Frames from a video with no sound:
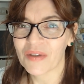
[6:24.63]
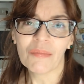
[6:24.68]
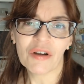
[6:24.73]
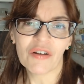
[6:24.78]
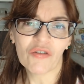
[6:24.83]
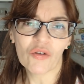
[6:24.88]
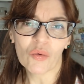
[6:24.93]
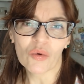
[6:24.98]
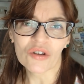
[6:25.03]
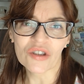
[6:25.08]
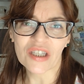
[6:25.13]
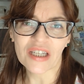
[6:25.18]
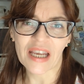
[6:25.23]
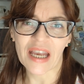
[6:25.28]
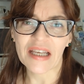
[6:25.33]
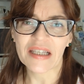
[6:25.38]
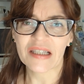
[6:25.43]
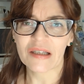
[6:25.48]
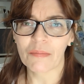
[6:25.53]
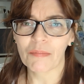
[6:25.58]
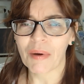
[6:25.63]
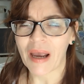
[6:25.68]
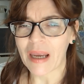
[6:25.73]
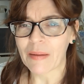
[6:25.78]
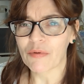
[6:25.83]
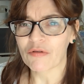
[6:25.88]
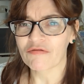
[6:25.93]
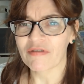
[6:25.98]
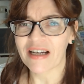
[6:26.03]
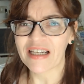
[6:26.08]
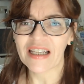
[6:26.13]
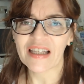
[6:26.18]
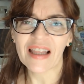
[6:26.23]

But if you want to get some paper ready,